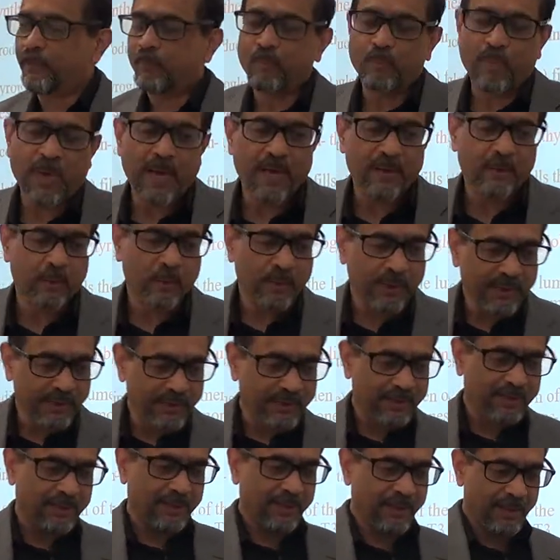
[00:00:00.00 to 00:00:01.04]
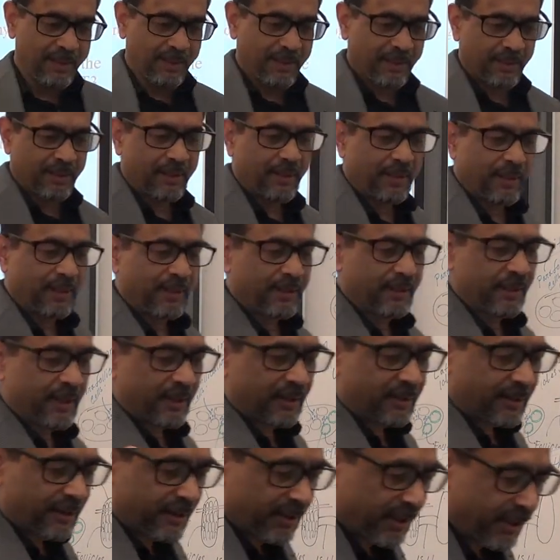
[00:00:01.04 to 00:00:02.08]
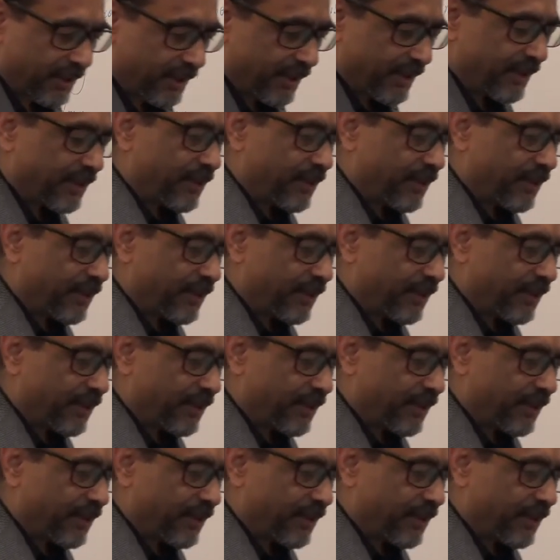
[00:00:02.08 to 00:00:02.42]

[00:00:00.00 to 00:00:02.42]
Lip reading: bind with either 3